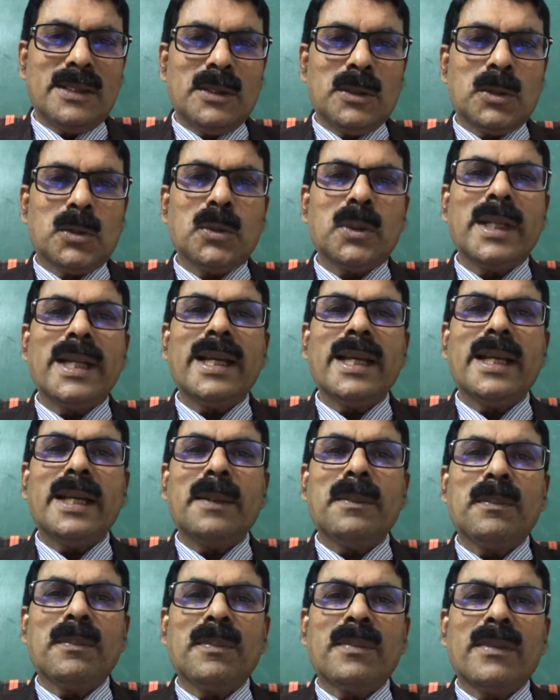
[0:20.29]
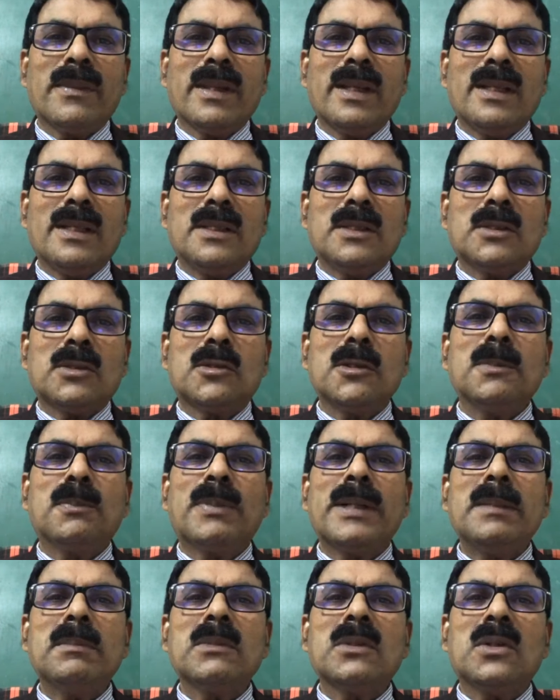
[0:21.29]
today,
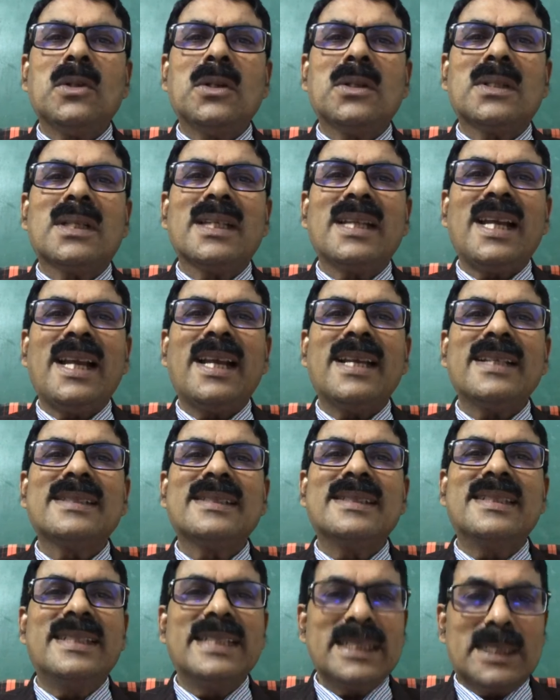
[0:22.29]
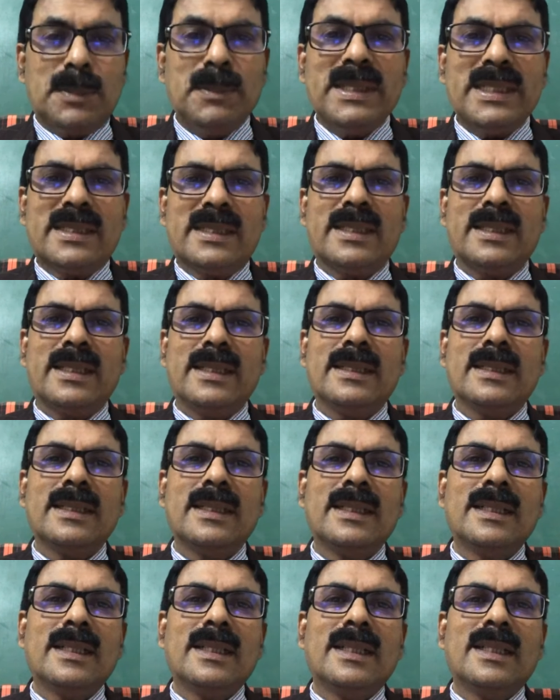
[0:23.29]
Supreme Court has dismissed
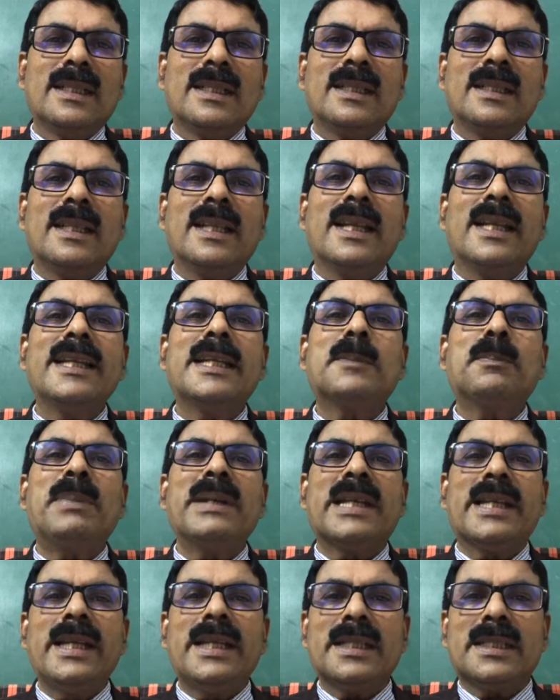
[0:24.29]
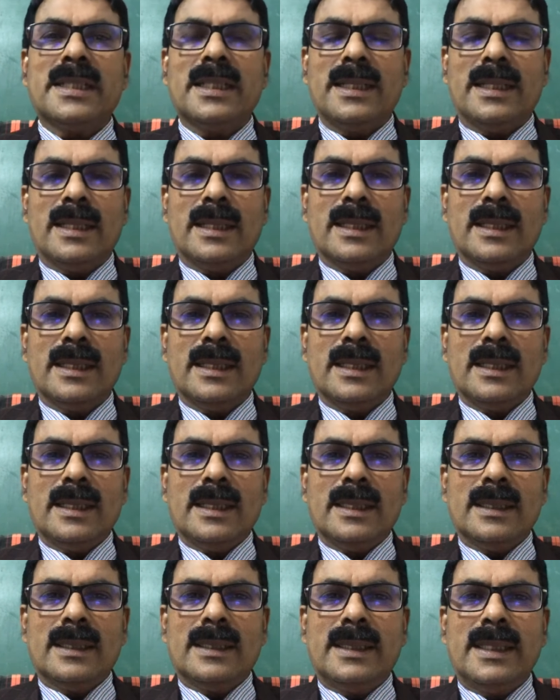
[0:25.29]
the writ petition
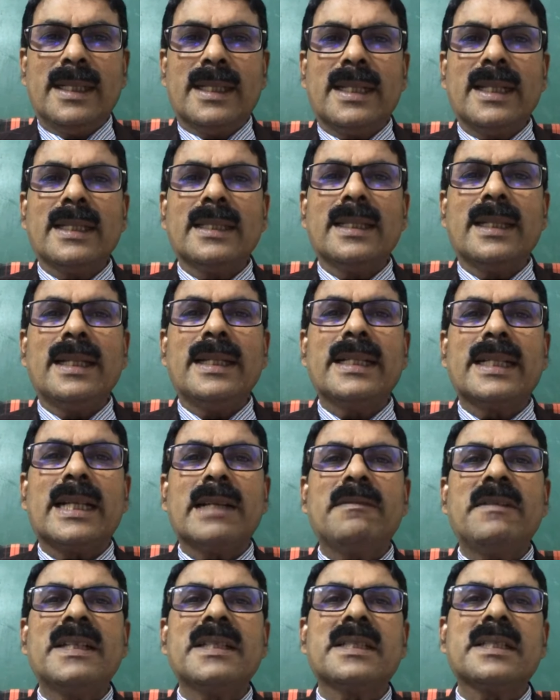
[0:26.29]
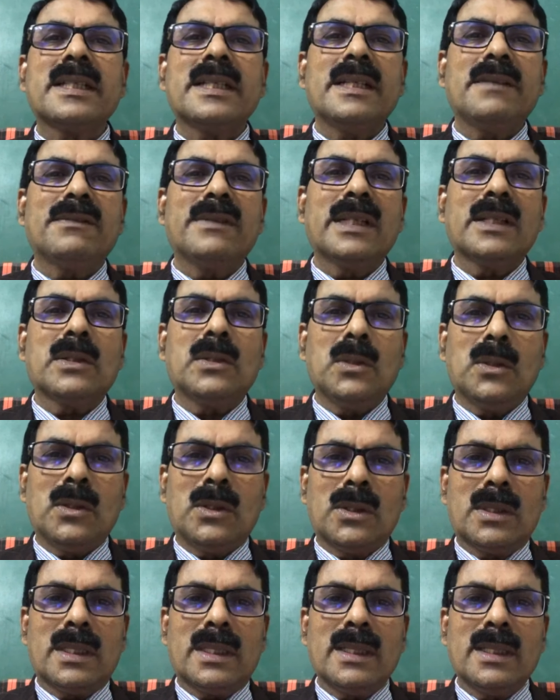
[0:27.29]
seeking the intervention of the
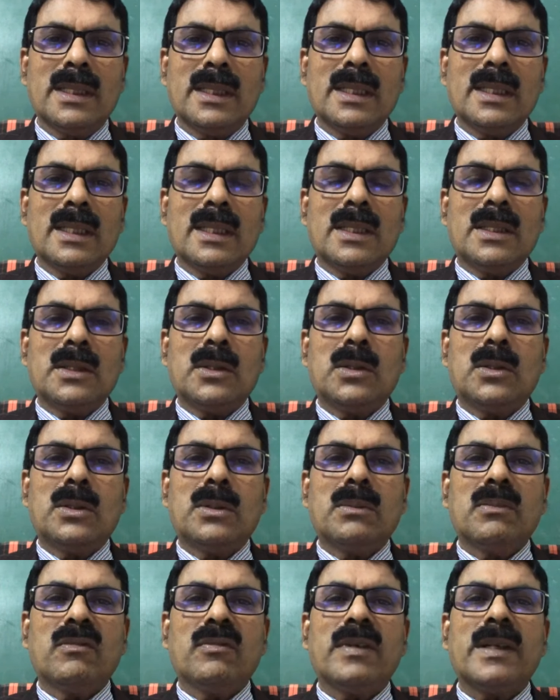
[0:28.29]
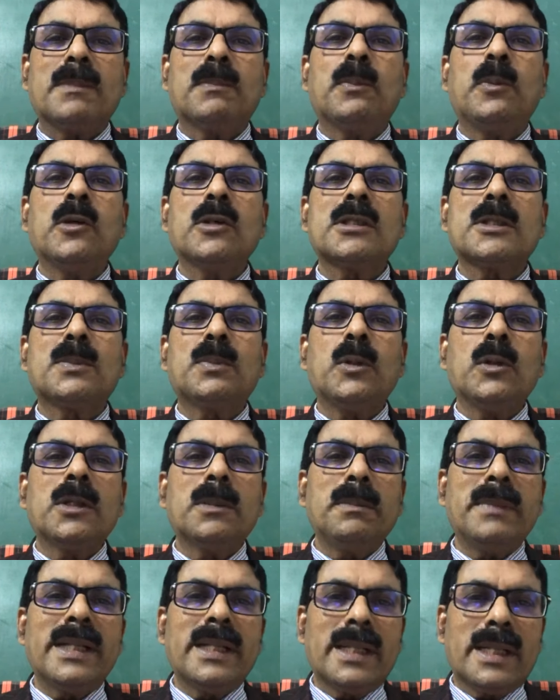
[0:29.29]
court for
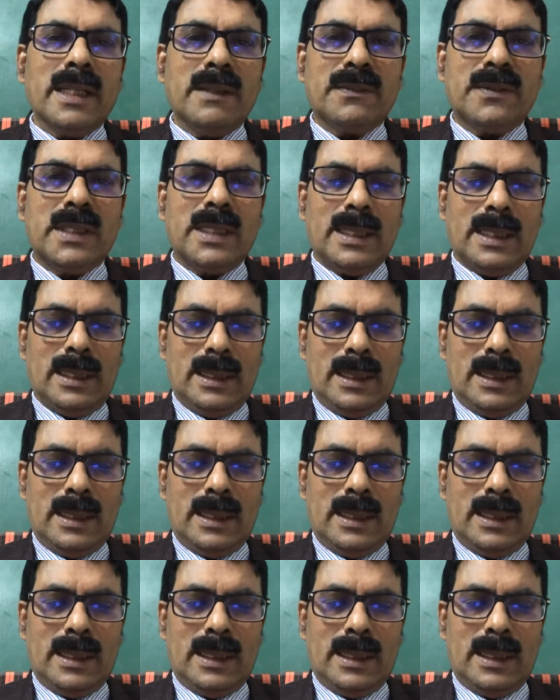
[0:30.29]
postponement of the